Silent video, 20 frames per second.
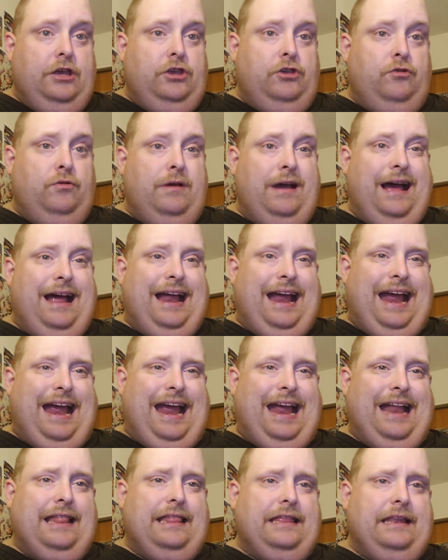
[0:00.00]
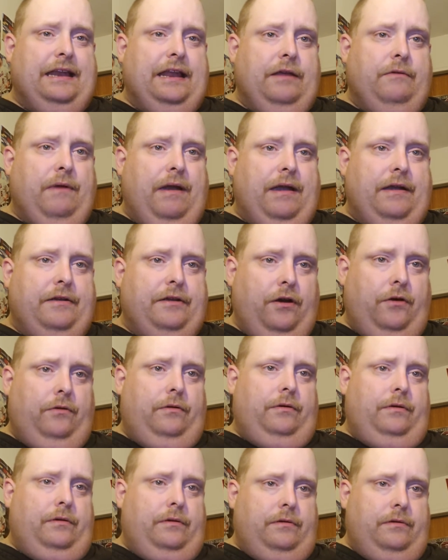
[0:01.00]
You got Anthony
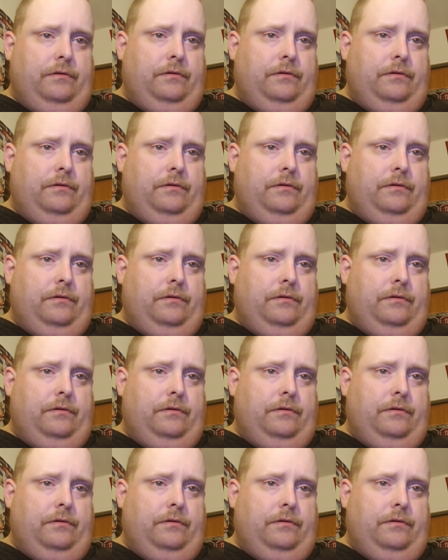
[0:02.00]
Rendon,